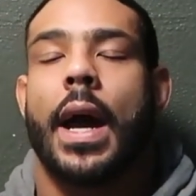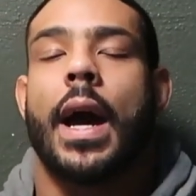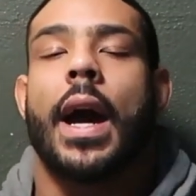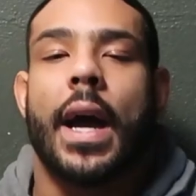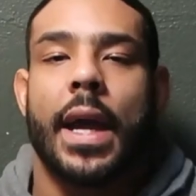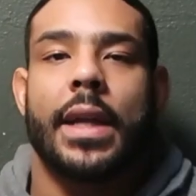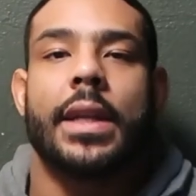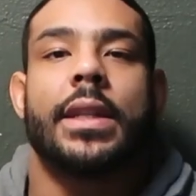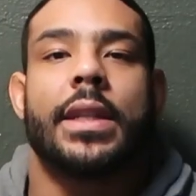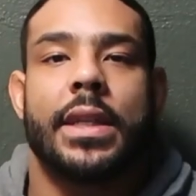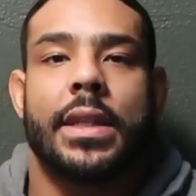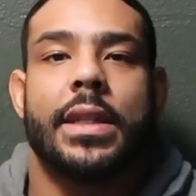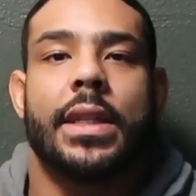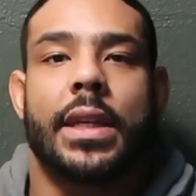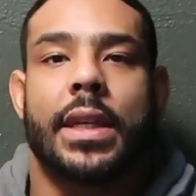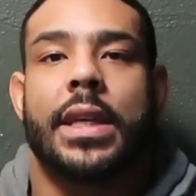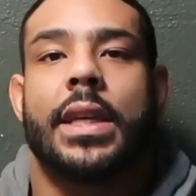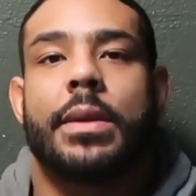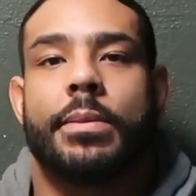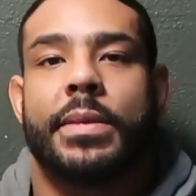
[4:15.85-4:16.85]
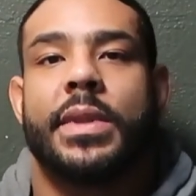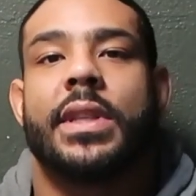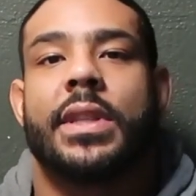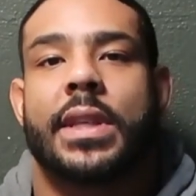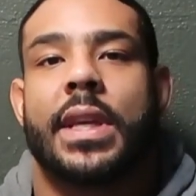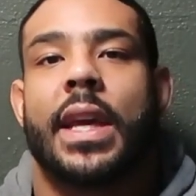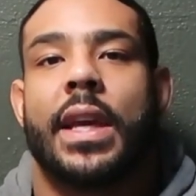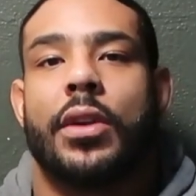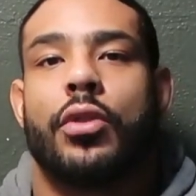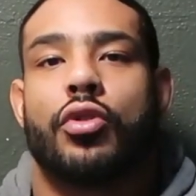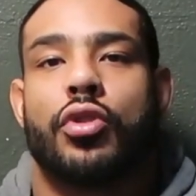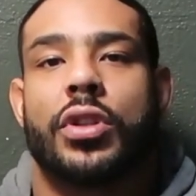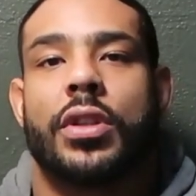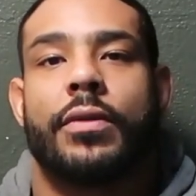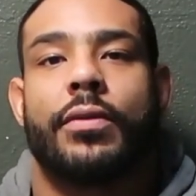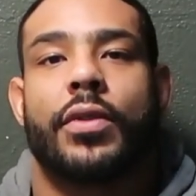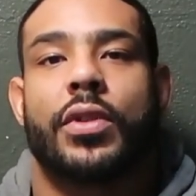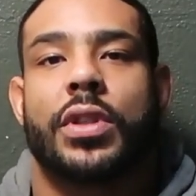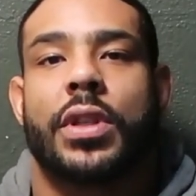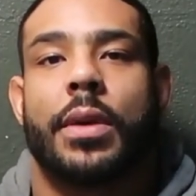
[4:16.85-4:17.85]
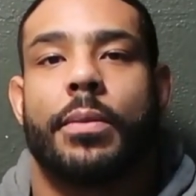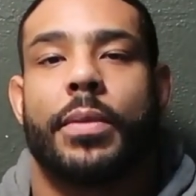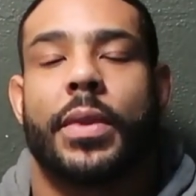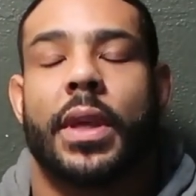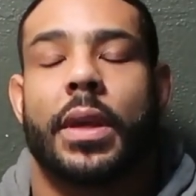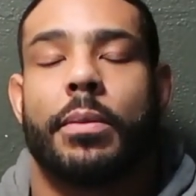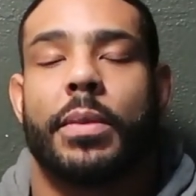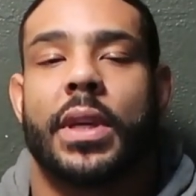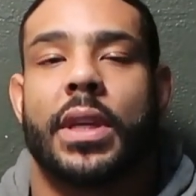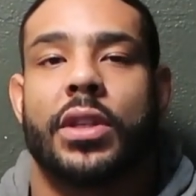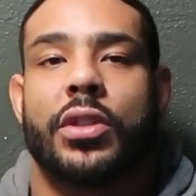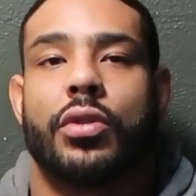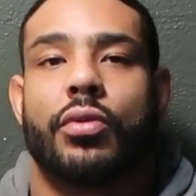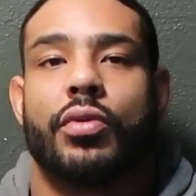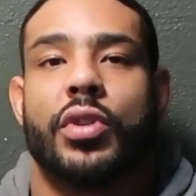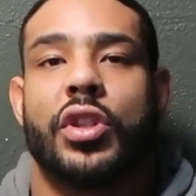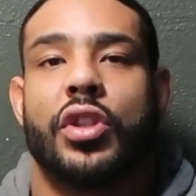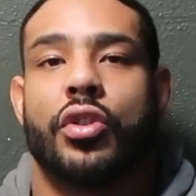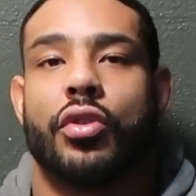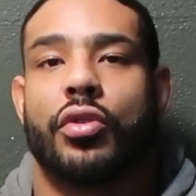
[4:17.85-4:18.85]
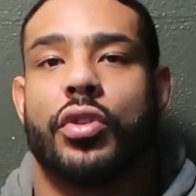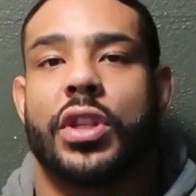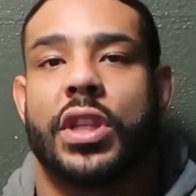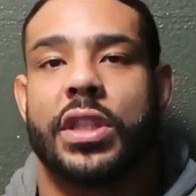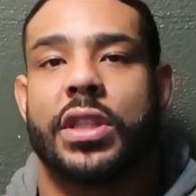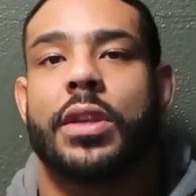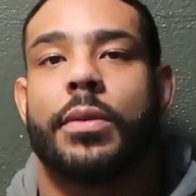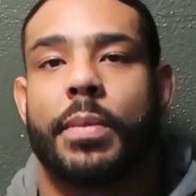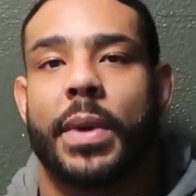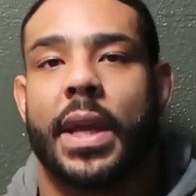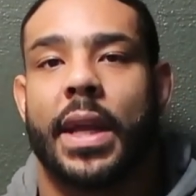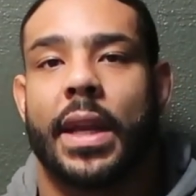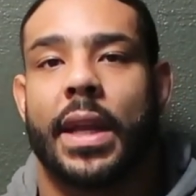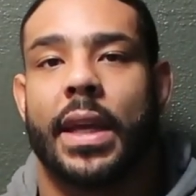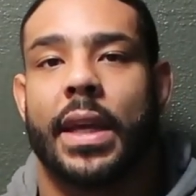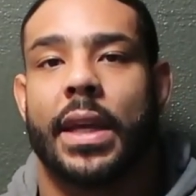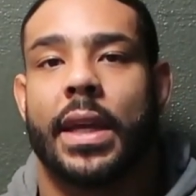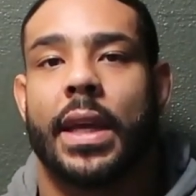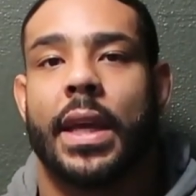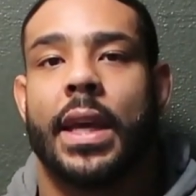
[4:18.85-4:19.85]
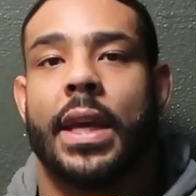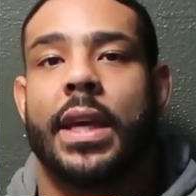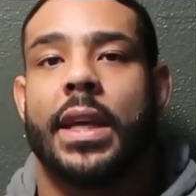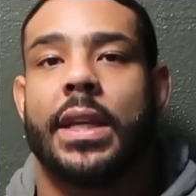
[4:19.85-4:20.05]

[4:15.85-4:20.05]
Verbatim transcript: I need to keep this energy for something because the reason you're dissipating it